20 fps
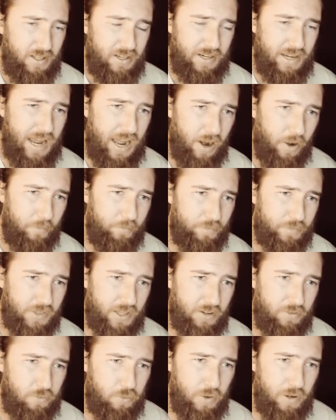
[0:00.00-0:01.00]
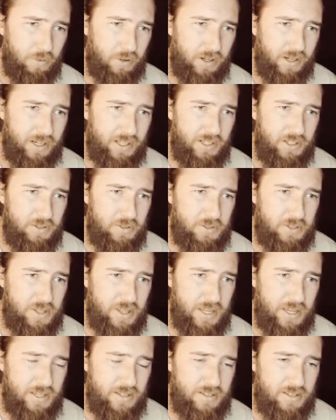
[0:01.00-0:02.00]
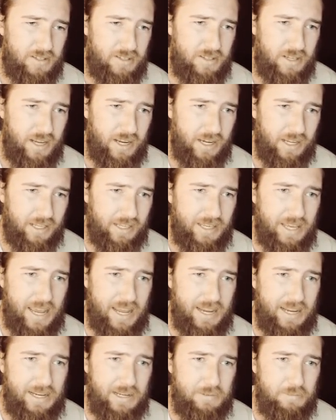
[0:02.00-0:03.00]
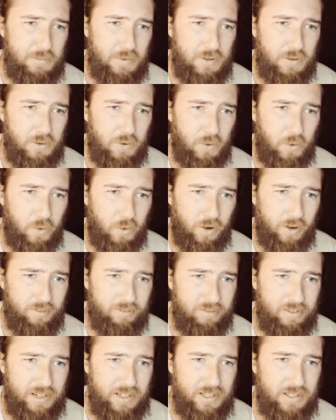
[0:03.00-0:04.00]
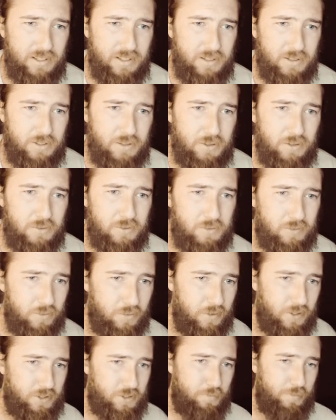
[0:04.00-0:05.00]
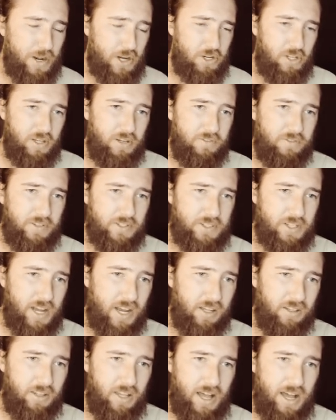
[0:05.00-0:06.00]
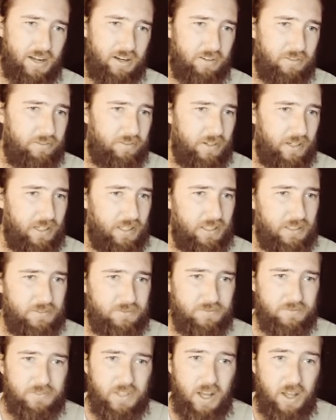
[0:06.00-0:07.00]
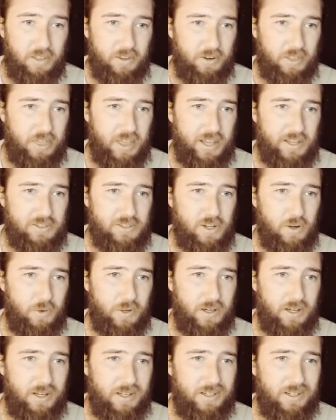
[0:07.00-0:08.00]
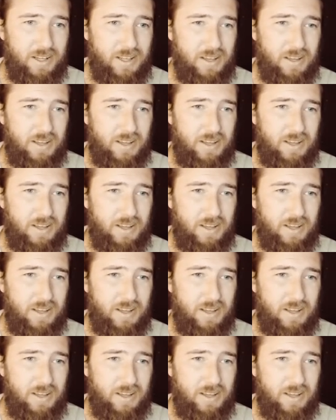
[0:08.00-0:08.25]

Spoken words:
Now, if we were going to use this in a game or a video, especially if it's got a lot of other things going on,